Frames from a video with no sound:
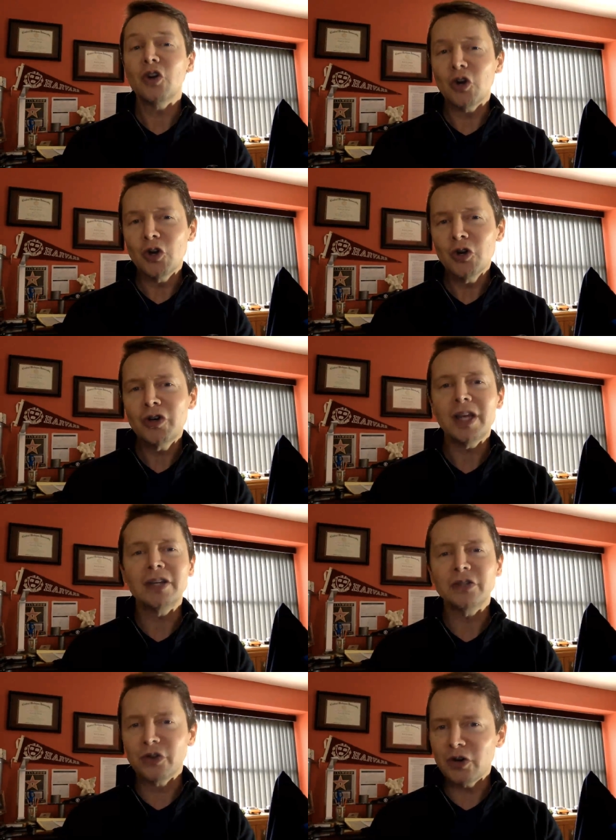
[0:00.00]
earned and
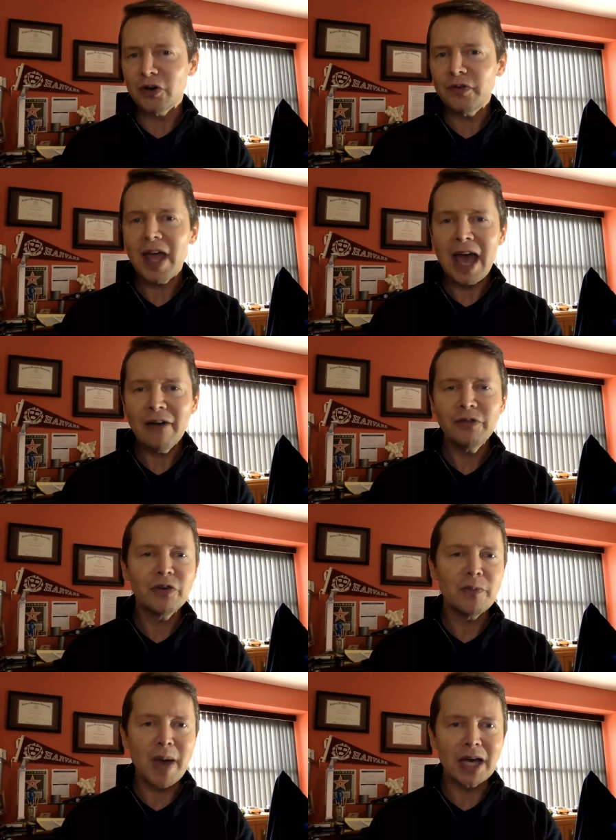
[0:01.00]
deserved
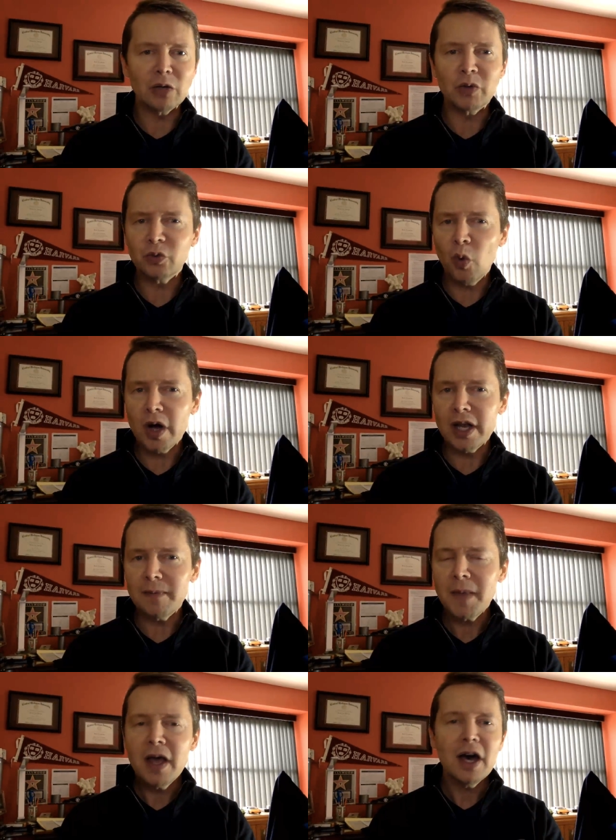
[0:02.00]
after the battle was won,
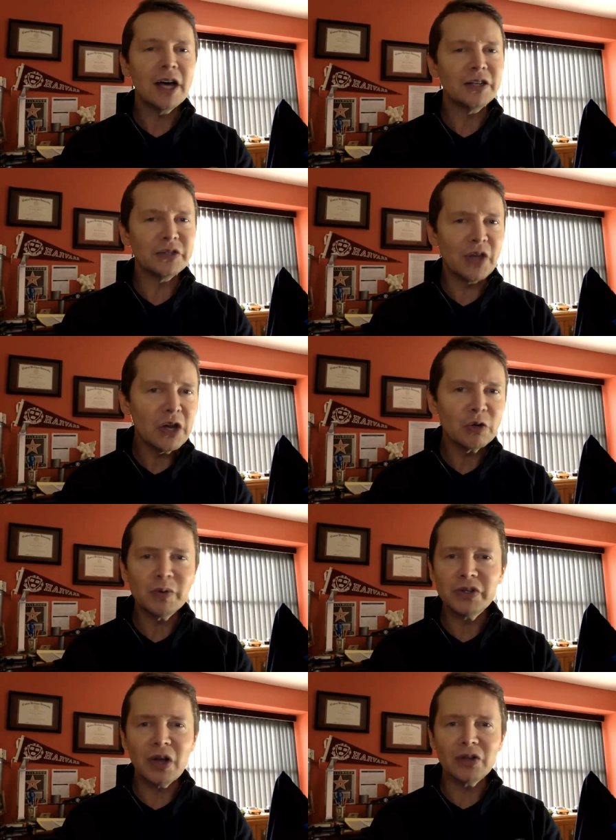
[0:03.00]
a desired
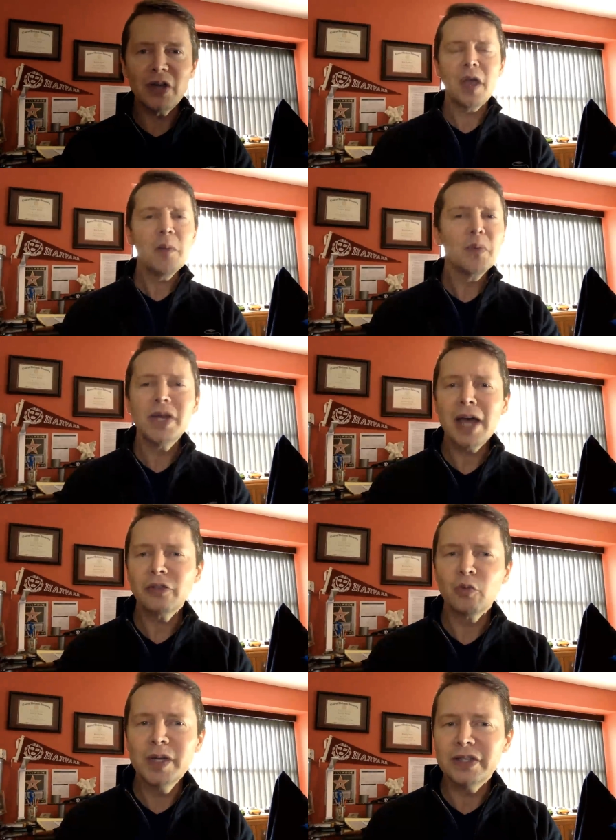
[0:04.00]
result, but not
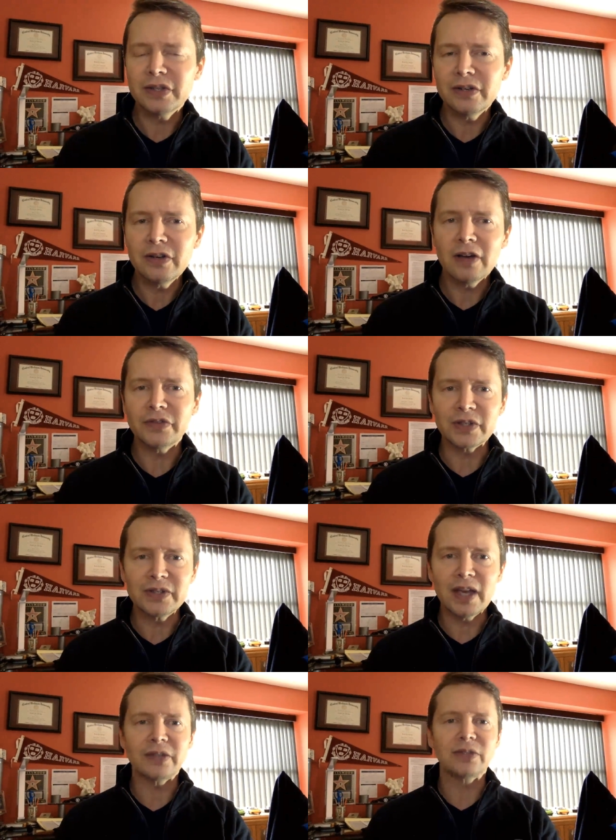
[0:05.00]
the reason of
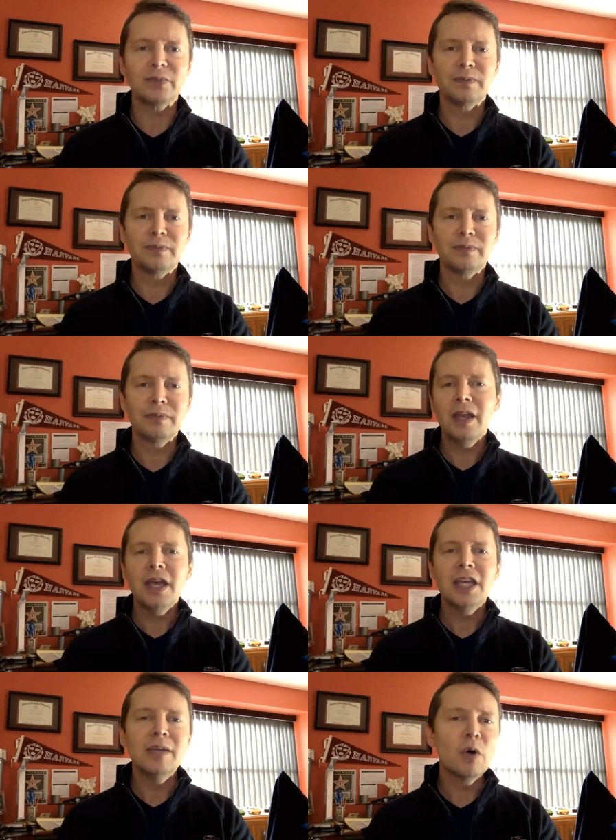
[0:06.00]
success.
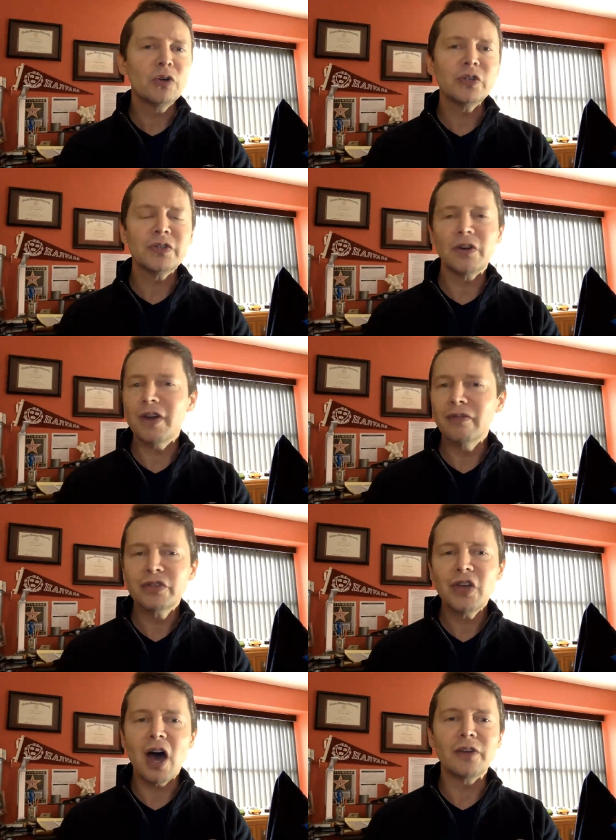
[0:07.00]
Emotions are never
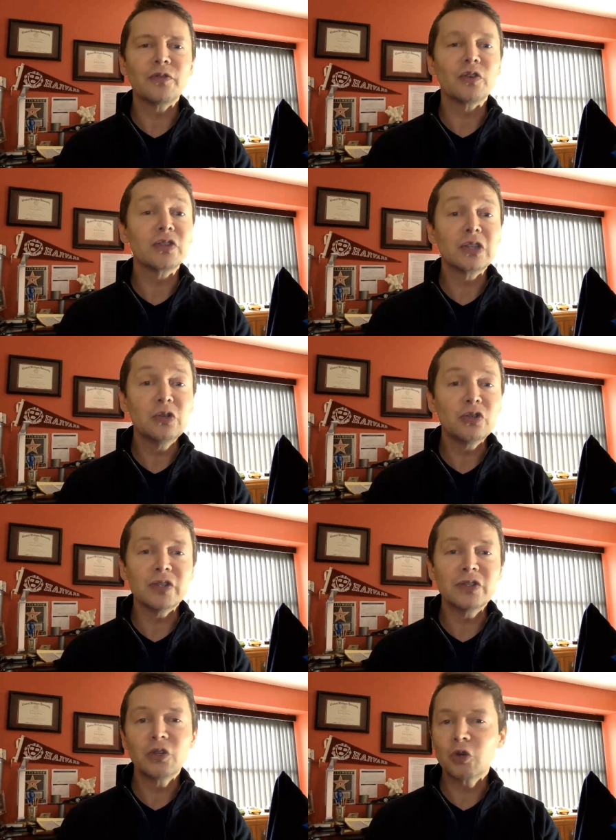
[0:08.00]
sought for
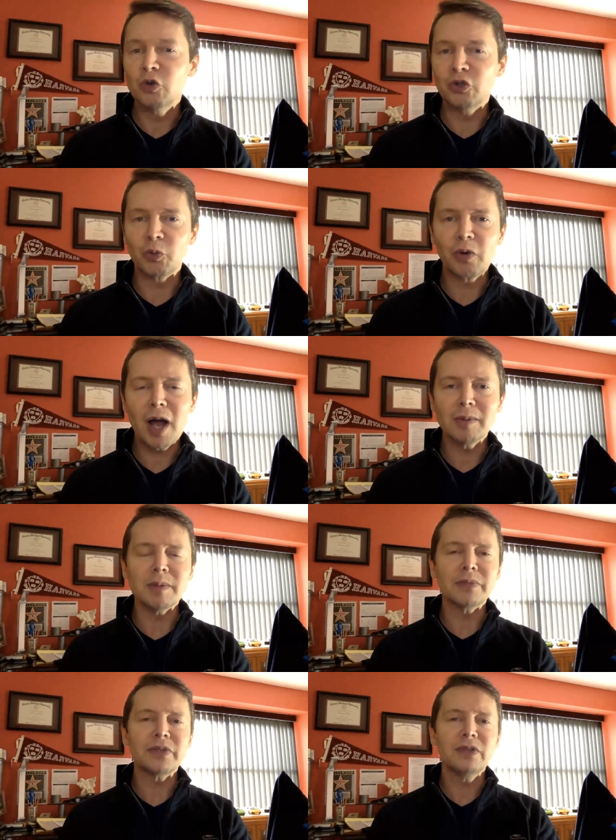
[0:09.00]
solutions to crucial
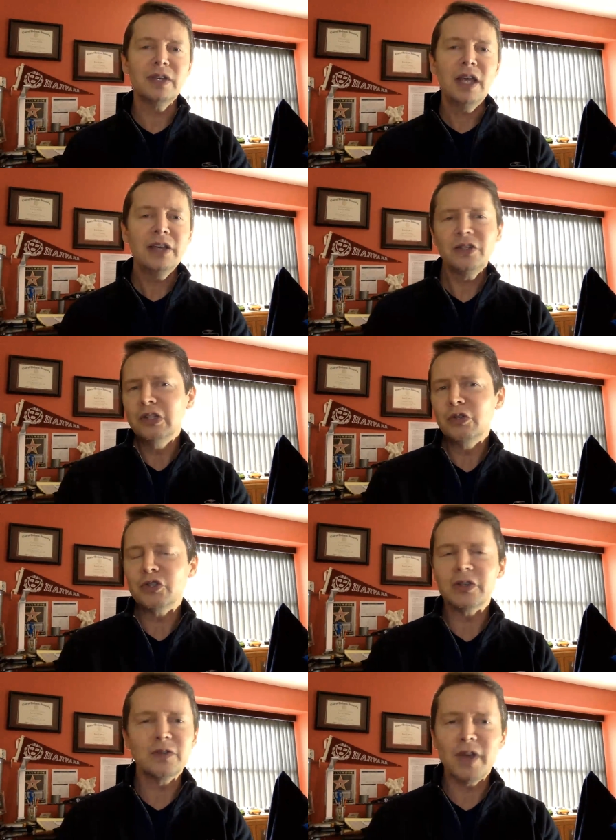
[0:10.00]
problems,
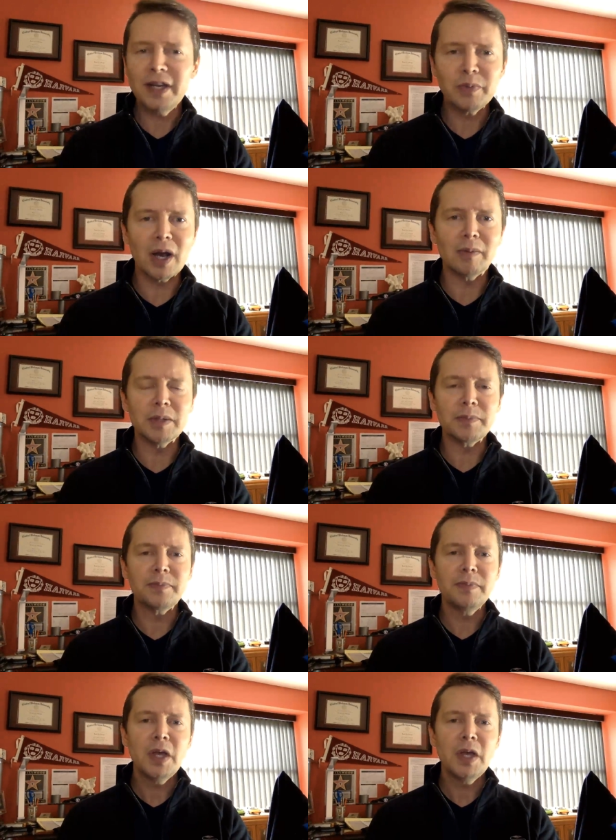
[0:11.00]
solutions of any problem.